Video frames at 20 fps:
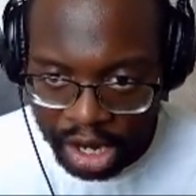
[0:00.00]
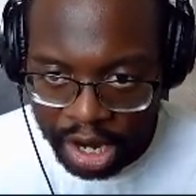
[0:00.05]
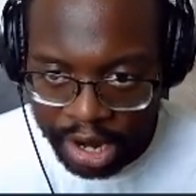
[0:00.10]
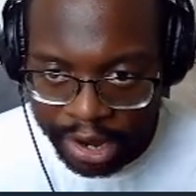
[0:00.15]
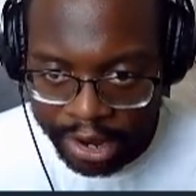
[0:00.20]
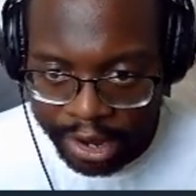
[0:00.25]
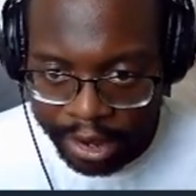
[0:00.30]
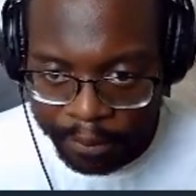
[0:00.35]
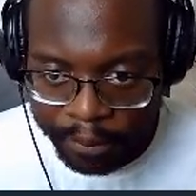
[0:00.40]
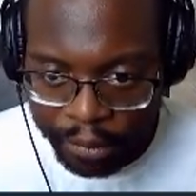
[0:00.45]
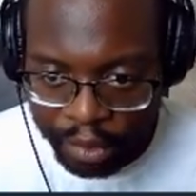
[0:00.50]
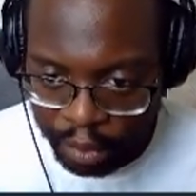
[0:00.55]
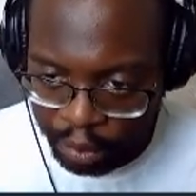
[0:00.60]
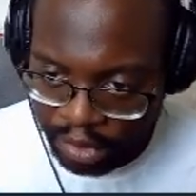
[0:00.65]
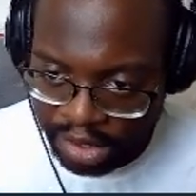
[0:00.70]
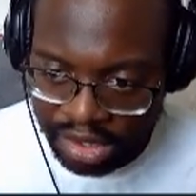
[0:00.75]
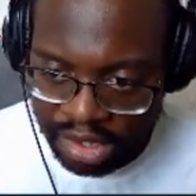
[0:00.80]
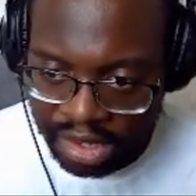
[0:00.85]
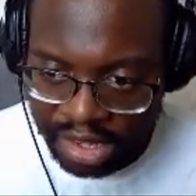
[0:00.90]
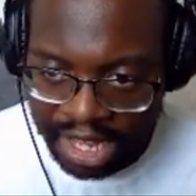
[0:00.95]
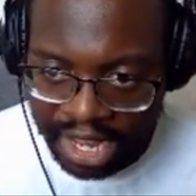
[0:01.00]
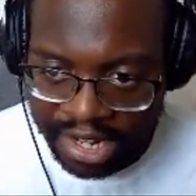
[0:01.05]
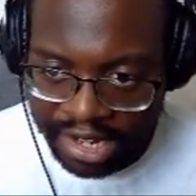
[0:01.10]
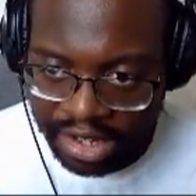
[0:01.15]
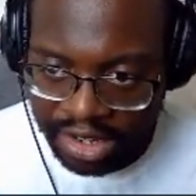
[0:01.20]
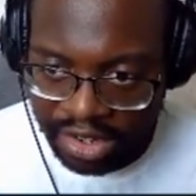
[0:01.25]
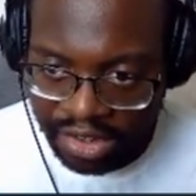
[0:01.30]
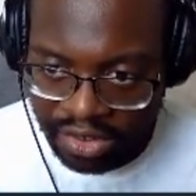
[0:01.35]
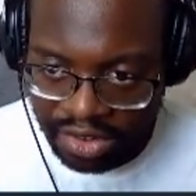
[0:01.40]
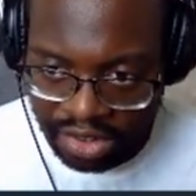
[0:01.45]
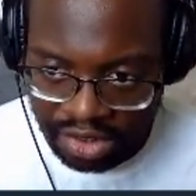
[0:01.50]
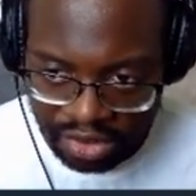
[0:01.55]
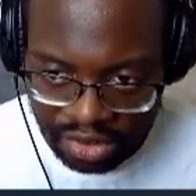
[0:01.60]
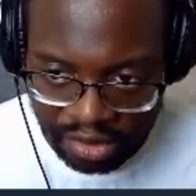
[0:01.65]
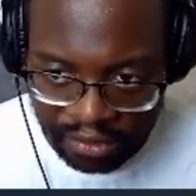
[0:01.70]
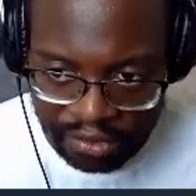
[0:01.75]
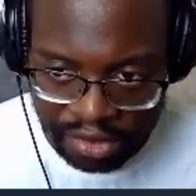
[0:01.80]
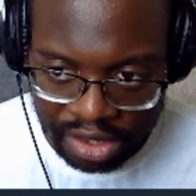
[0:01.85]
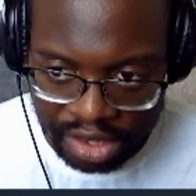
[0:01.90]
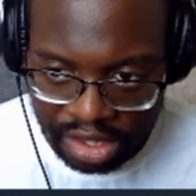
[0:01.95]
The reason that is
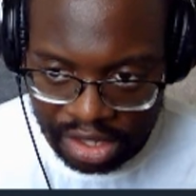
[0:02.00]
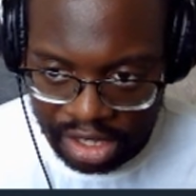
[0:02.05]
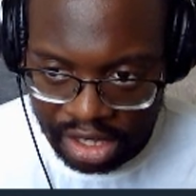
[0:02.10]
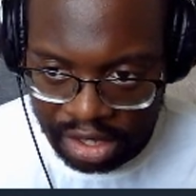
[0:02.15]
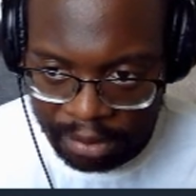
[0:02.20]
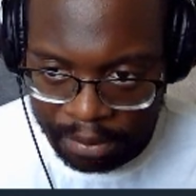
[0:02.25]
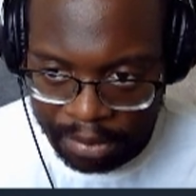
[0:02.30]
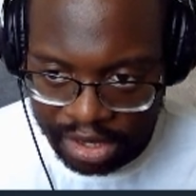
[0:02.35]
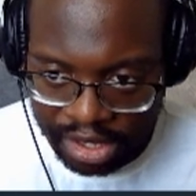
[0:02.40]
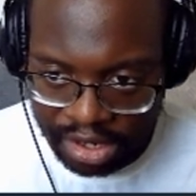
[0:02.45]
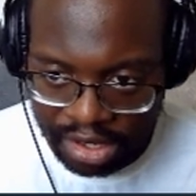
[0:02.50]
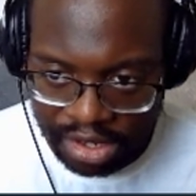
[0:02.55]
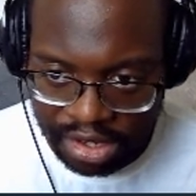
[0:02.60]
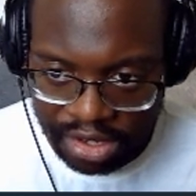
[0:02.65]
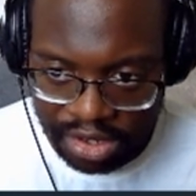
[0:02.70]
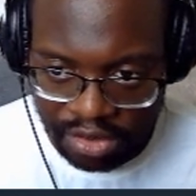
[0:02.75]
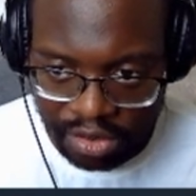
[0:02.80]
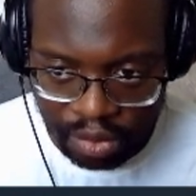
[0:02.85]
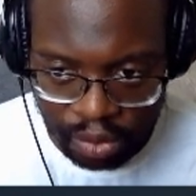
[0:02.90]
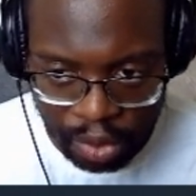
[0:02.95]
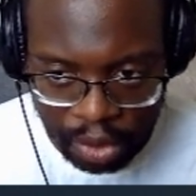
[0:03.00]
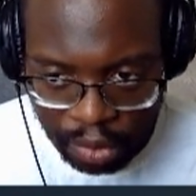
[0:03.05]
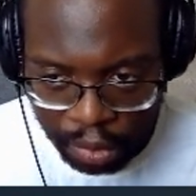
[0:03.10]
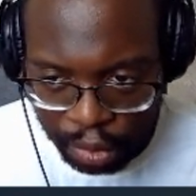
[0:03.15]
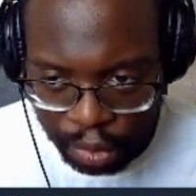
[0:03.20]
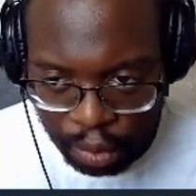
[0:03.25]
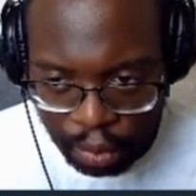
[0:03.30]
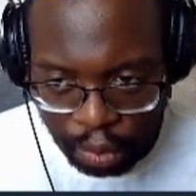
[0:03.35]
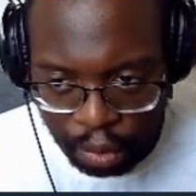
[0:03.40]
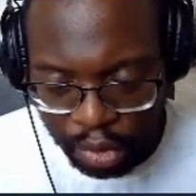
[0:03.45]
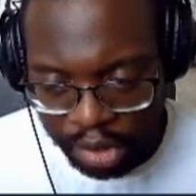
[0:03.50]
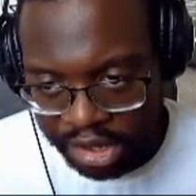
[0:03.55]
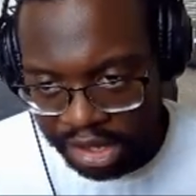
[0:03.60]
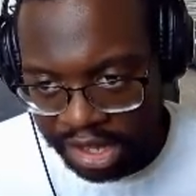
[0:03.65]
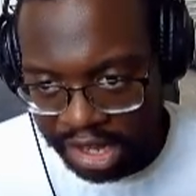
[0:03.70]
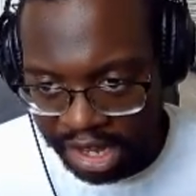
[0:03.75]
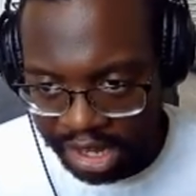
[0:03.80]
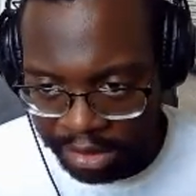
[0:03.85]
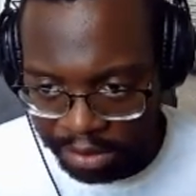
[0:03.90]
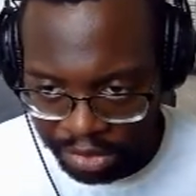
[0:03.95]
obviously because, well, 1
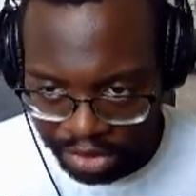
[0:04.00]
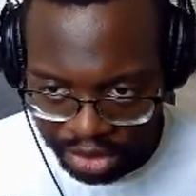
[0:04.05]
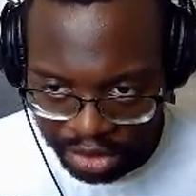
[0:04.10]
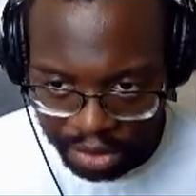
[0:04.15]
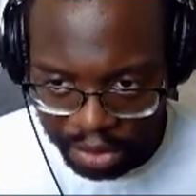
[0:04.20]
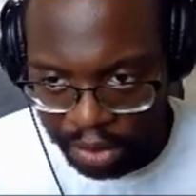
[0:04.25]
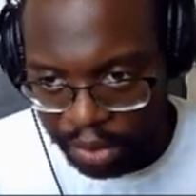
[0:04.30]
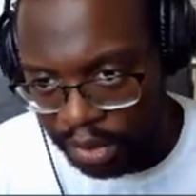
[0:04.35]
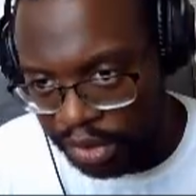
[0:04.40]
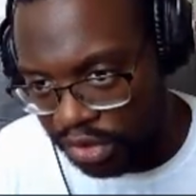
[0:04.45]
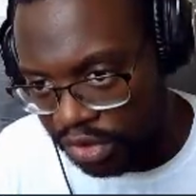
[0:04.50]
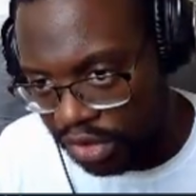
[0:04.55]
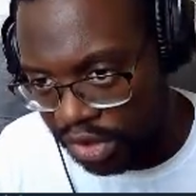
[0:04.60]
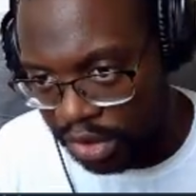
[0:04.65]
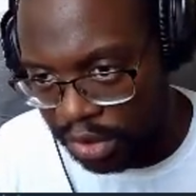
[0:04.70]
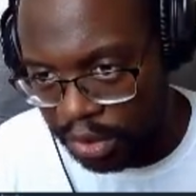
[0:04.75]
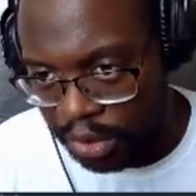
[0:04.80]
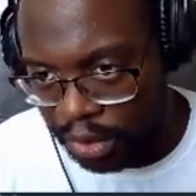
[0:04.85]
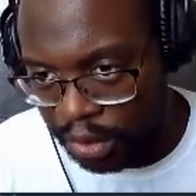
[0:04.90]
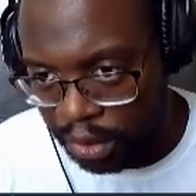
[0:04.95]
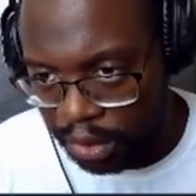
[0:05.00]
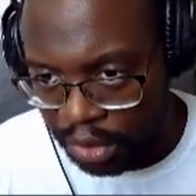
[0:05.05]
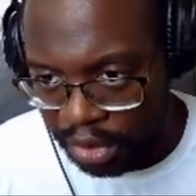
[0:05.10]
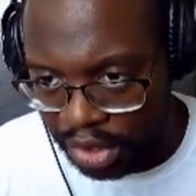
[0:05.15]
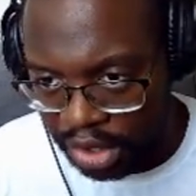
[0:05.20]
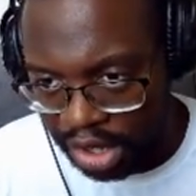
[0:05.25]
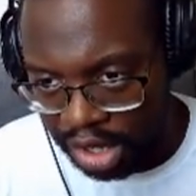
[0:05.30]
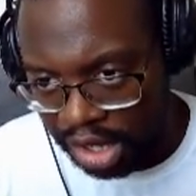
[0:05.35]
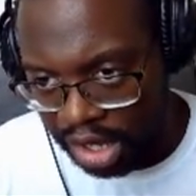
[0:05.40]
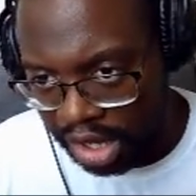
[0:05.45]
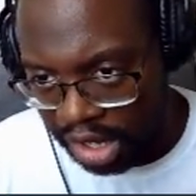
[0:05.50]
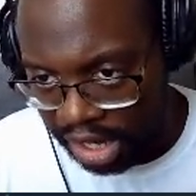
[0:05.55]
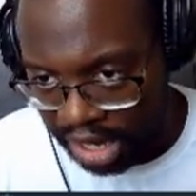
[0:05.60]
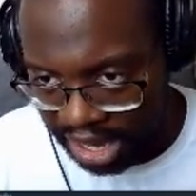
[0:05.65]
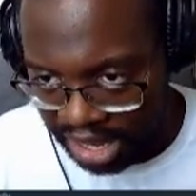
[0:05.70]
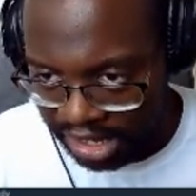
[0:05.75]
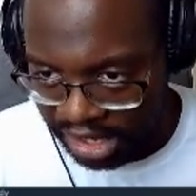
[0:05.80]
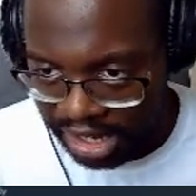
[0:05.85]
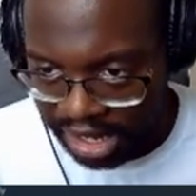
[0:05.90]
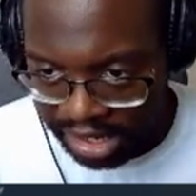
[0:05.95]
times 0 is 0,
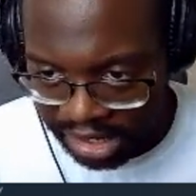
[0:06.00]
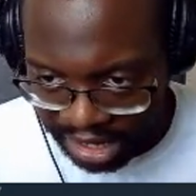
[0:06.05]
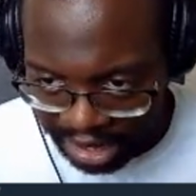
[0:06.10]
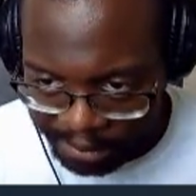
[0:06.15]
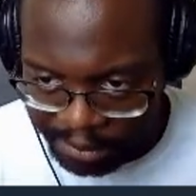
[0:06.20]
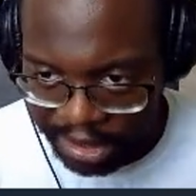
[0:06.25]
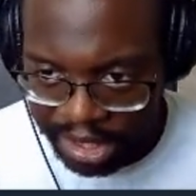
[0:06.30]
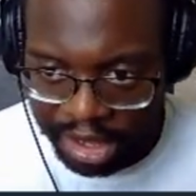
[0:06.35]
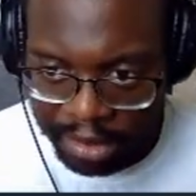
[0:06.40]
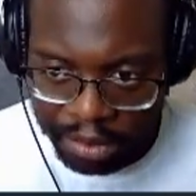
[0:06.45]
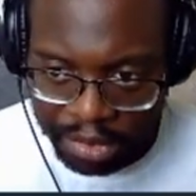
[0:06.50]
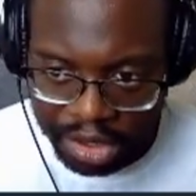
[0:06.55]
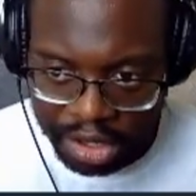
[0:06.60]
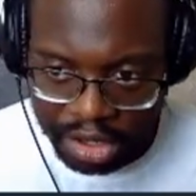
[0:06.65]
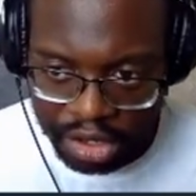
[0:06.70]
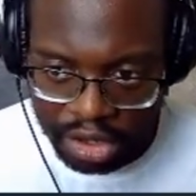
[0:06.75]
and then that becomes